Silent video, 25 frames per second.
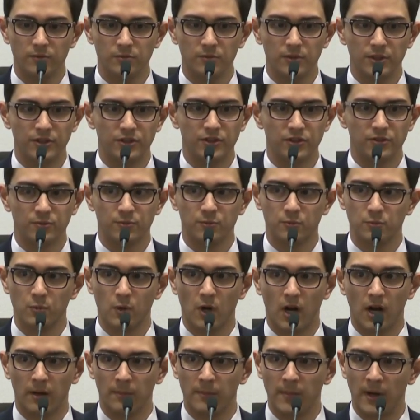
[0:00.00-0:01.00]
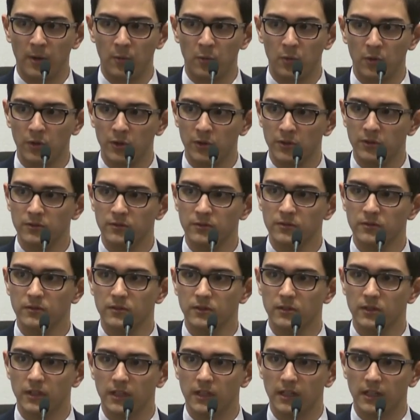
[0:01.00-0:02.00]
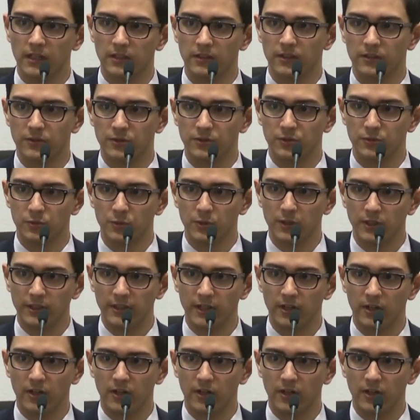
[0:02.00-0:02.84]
It just rocked my world, like just really